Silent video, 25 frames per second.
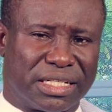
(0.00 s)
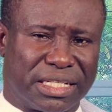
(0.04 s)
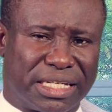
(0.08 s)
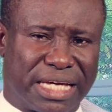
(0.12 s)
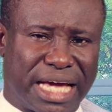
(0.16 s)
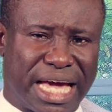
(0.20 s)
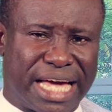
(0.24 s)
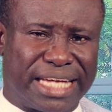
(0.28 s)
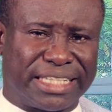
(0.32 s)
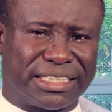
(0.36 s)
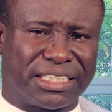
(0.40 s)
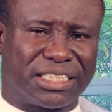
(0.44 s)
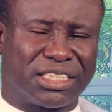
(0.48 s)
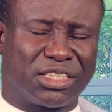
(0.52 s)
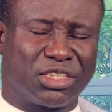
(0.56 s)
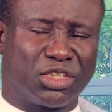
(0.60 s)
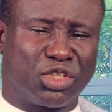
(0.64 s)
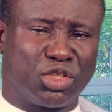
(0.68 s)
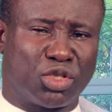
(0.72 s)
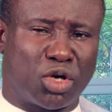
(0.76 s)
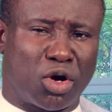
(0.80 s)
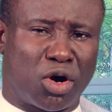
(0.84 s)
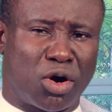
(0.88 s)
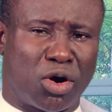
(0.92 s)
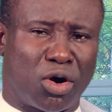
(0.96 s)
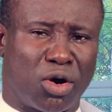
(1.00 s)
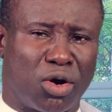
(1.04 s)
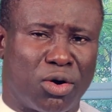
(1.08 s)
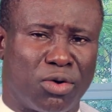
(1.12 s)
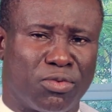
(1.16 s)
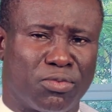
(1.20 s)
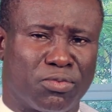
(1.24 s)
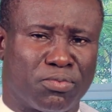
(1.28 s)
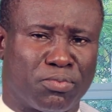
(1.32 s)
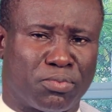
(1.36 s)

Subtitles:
Get your